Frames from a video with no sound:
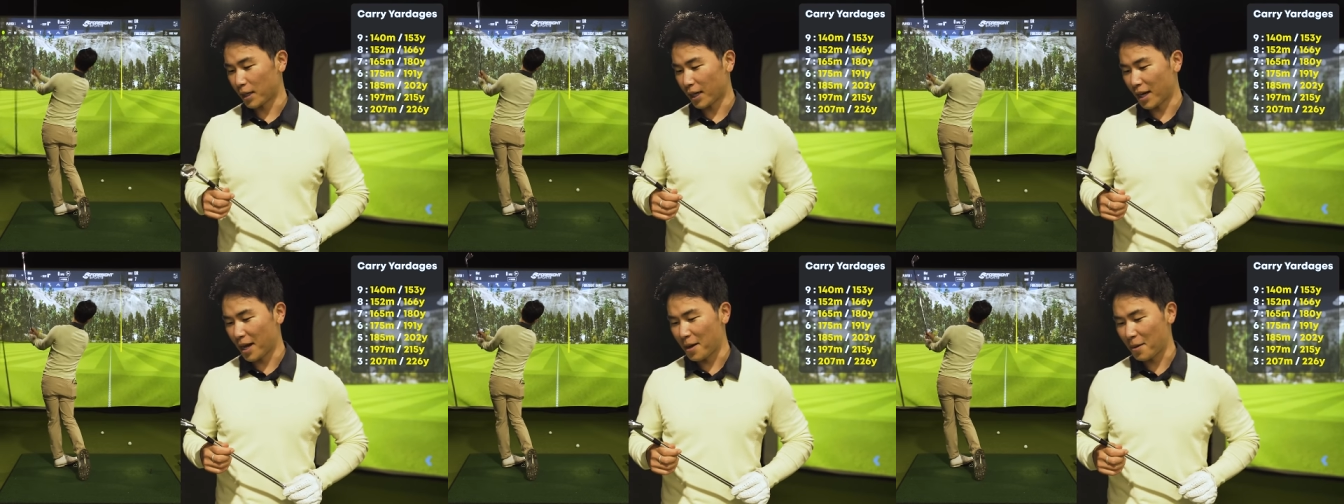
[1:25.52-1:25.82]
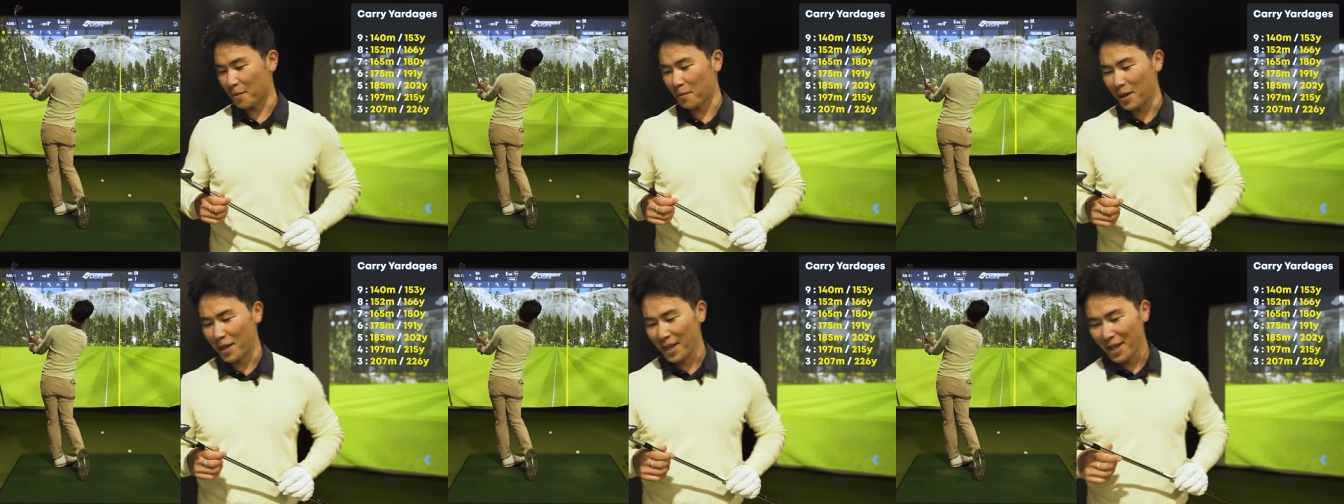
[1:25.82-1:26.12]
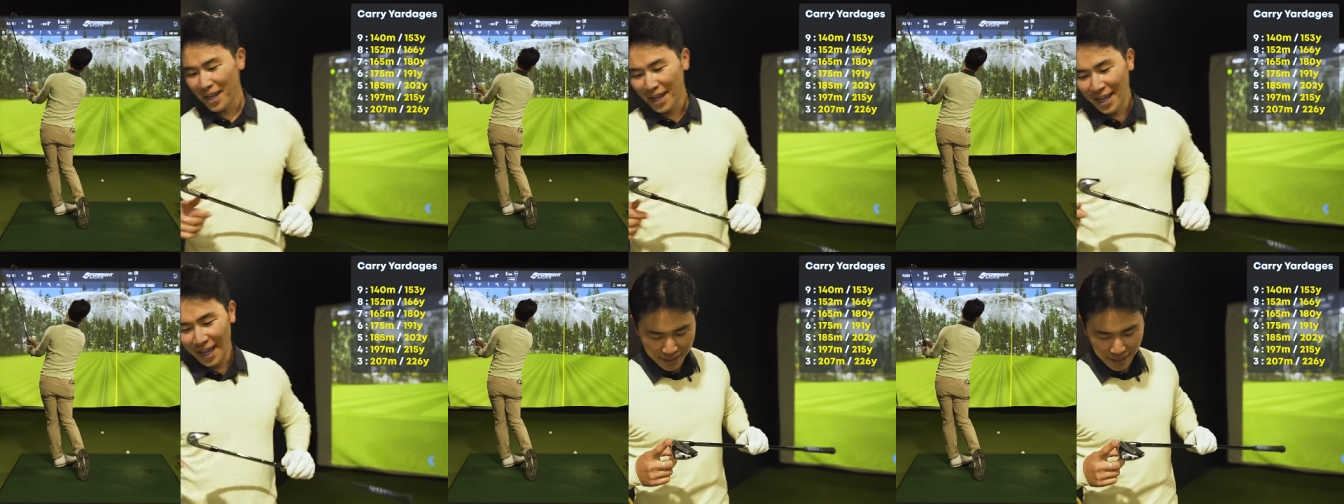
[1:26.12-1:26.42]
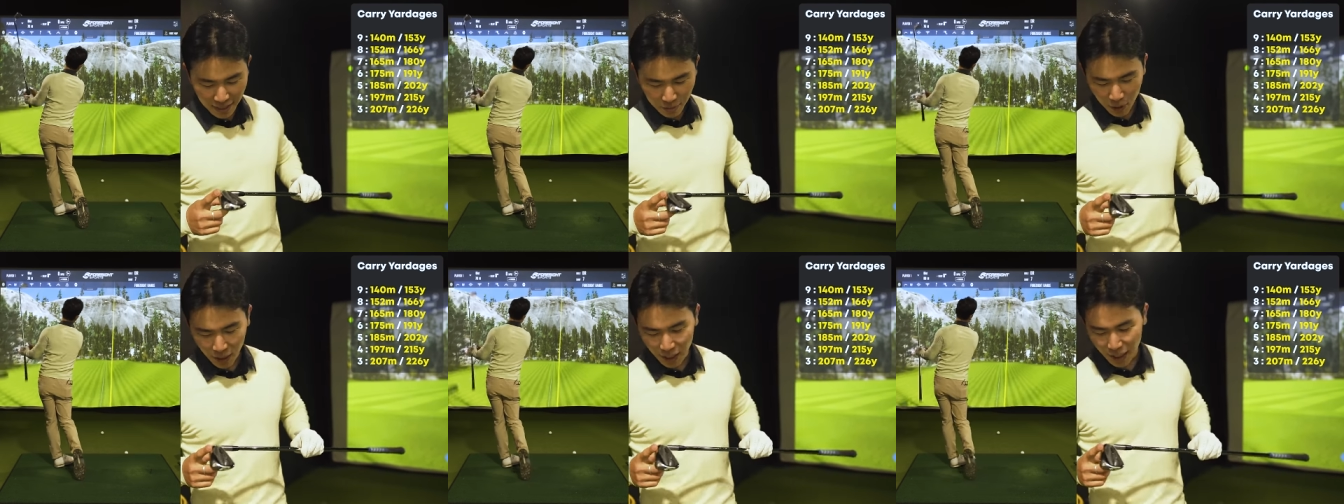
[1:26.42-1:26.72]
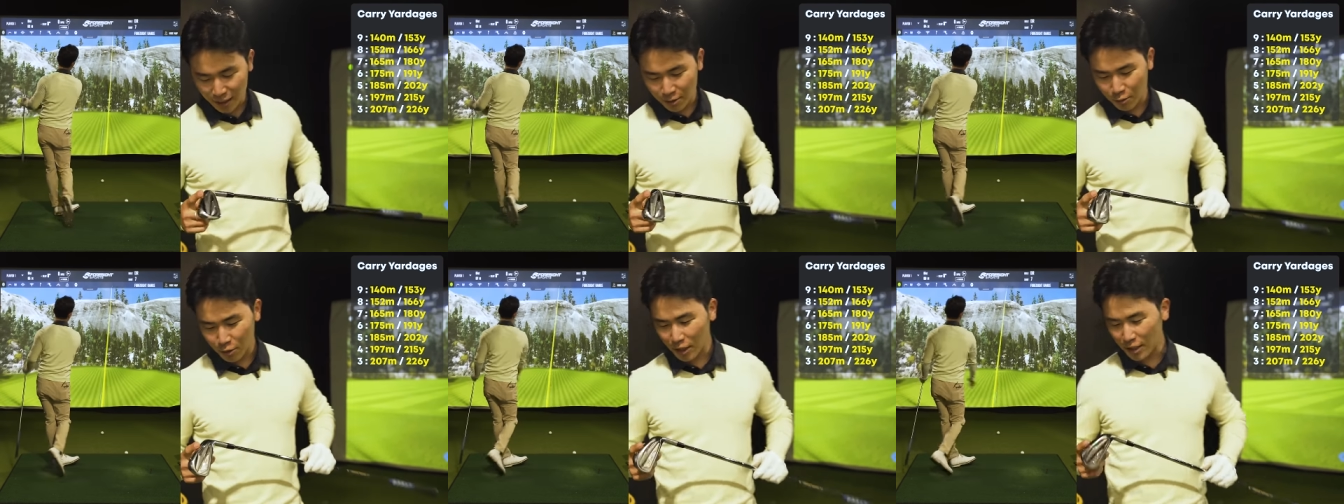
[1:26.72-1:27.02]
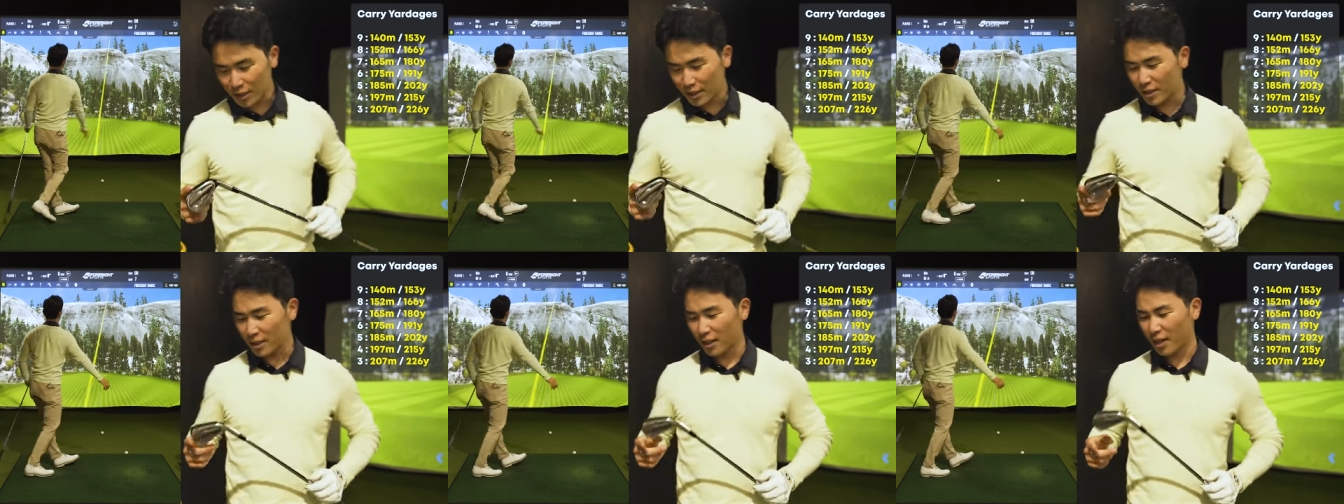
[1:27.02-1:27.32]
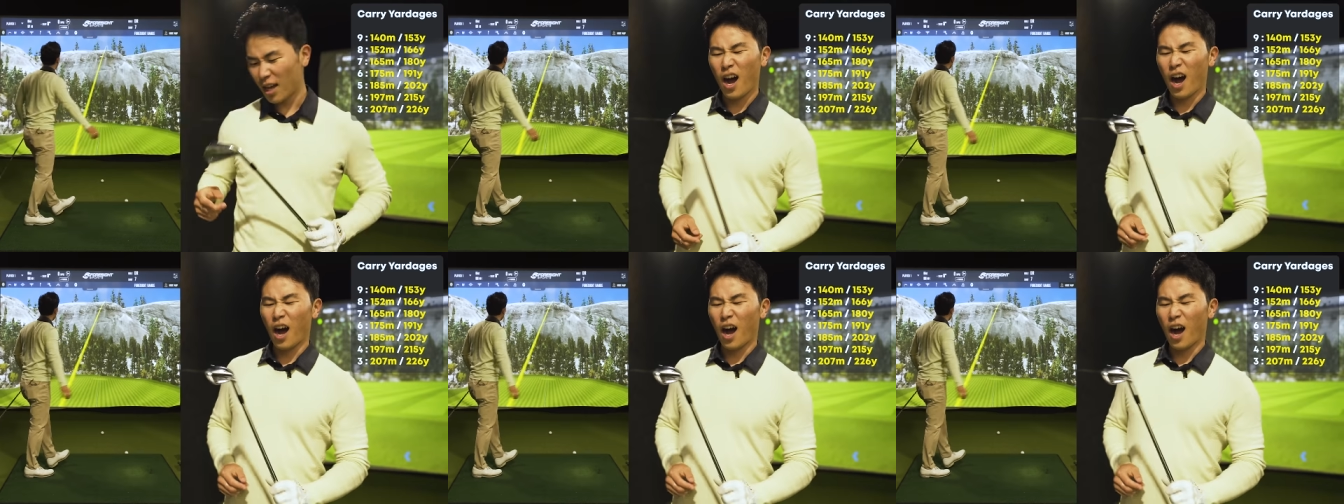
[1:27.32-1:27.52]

but um, T100s,